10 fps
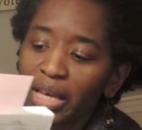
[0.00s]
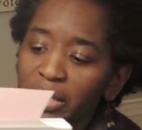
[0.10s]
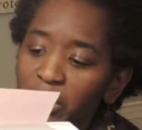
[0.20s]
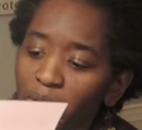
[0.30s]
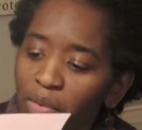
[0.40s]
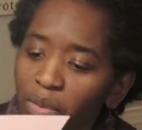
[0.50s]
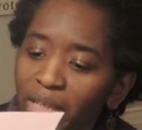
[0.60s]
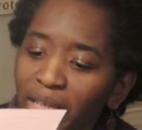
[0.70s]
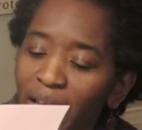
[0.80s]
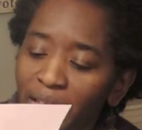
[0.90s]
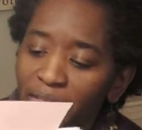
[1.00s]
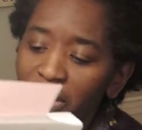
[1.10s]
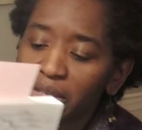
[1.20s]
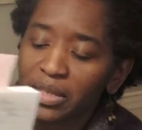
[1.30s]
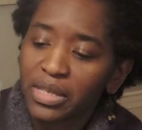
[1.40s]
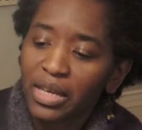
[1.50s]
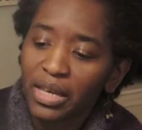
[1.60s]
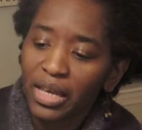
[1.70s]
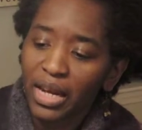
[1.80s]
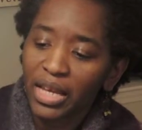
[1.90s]
And so I really like this.
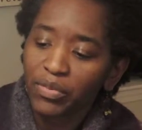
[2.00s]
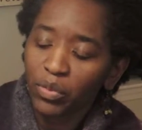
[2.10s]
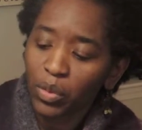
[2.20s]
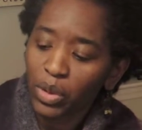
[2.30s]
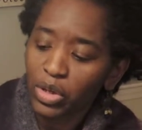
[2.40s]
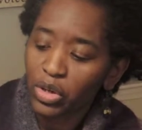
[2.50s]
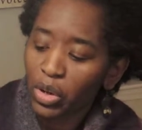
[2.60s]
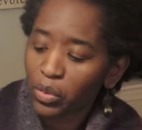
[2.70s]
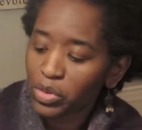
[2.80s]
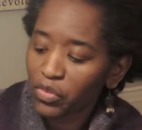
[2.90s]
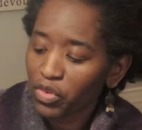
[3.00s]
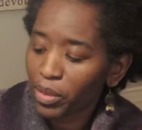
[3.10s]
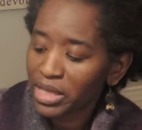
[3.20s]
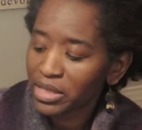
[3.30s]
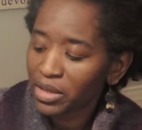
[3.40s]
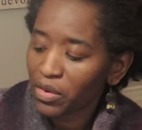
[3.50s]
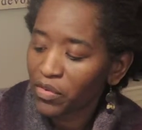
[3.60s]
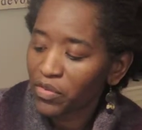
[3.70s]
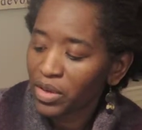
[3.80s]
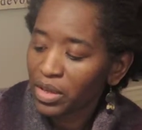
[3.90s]
And I even wrote a note for
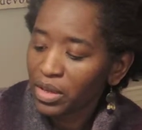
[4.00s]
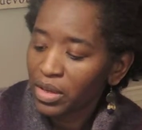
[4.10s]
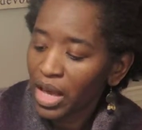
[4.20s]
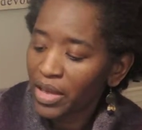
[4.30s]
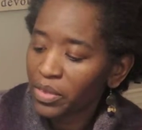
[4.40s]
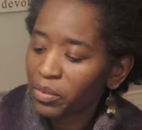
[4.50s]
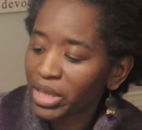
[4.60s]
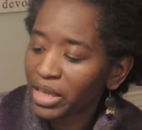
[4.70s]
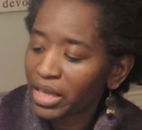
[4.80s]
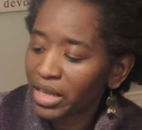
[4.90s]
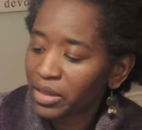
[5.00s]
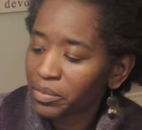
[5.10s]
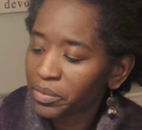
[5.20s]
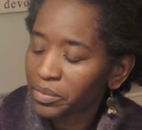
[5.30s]
myself at the beginning.